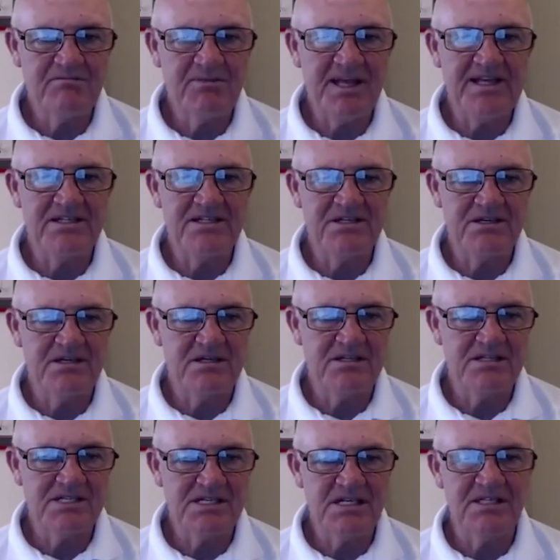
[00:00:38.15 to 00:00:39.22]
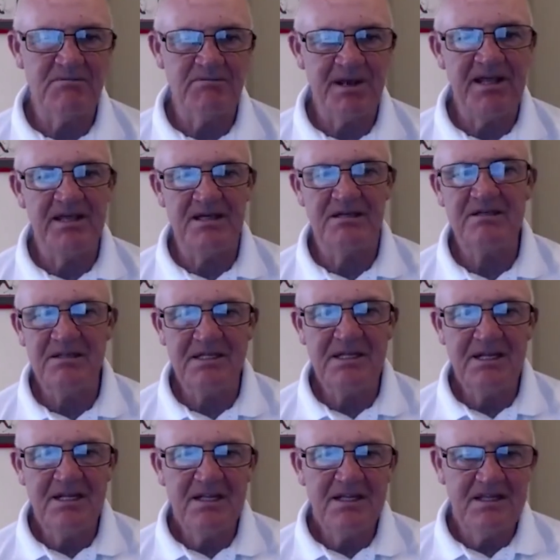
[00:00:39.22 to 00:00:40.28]
Play turns, and the player
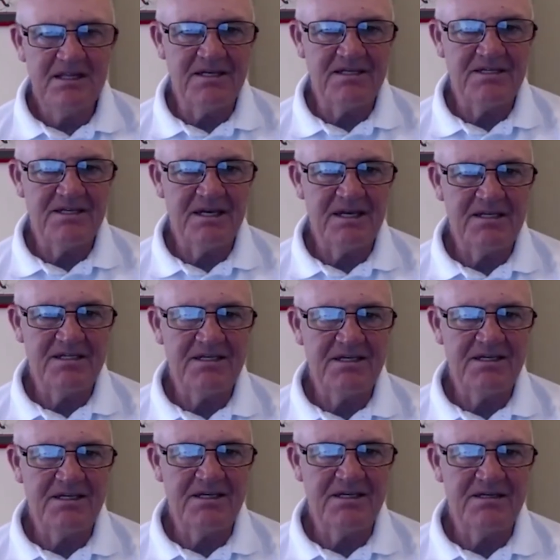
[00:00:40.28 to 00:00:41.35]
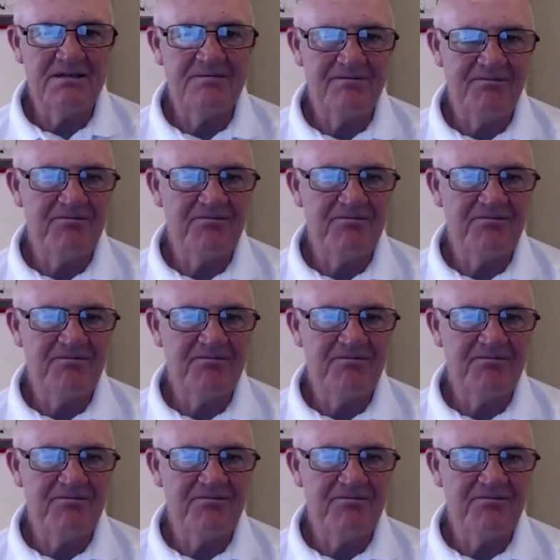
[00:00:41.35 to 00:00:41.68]
that actually